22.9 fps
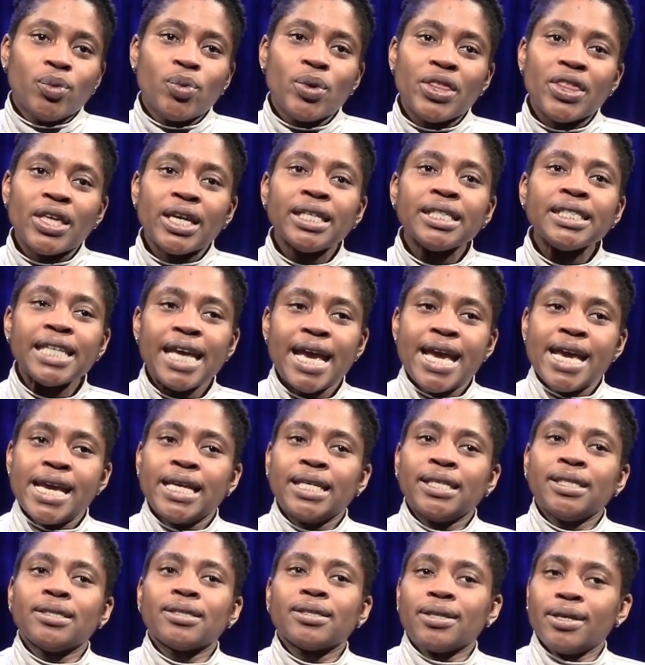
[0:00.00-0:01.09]
Within
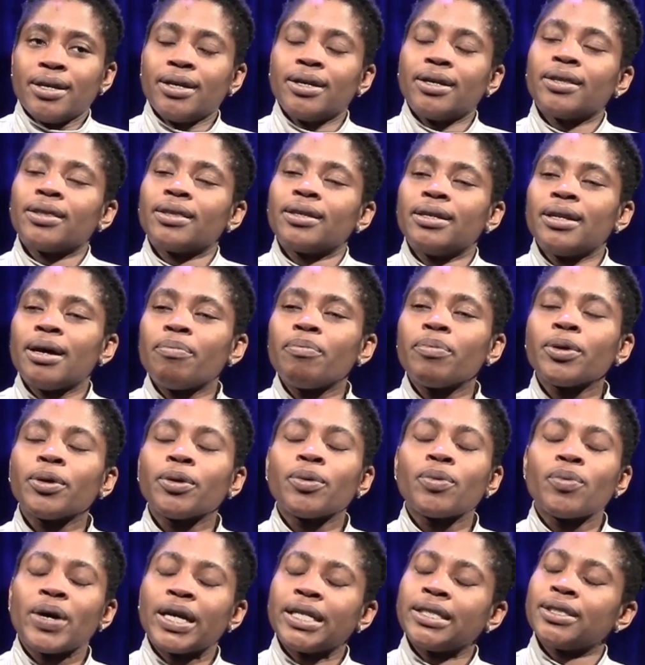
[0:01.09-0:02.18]
days, the
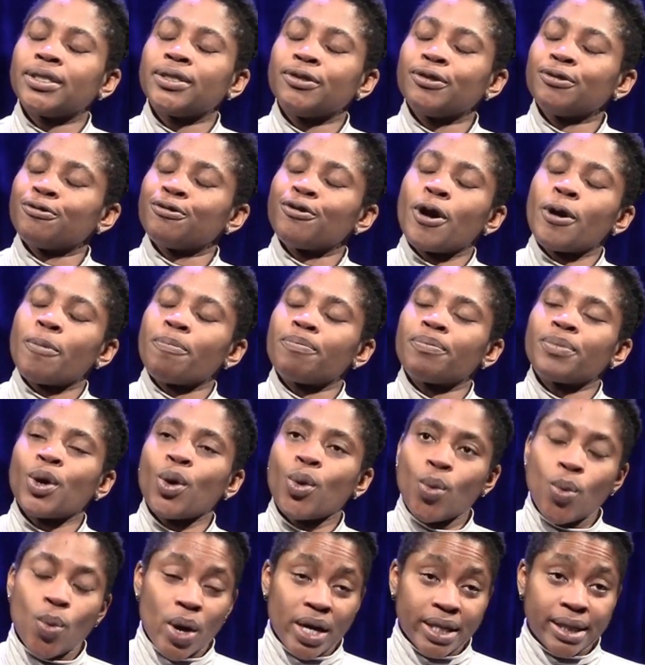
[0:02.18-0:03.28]
number went from
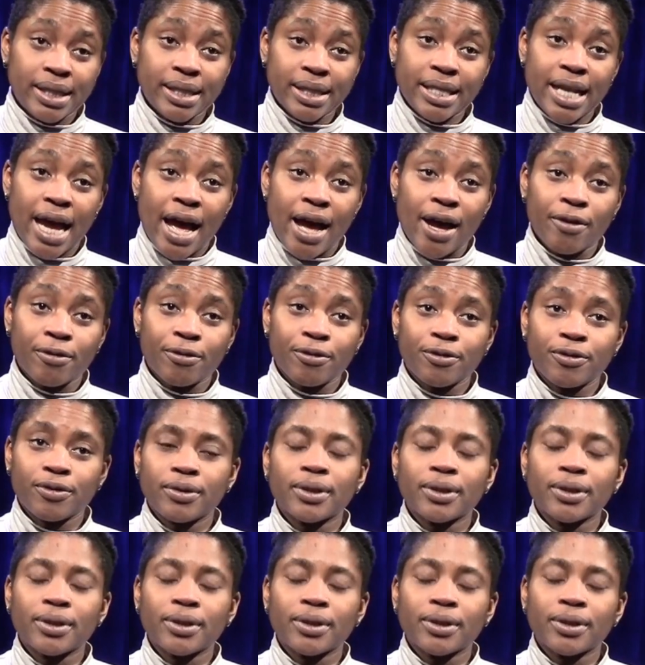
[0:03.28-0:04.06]
1 staff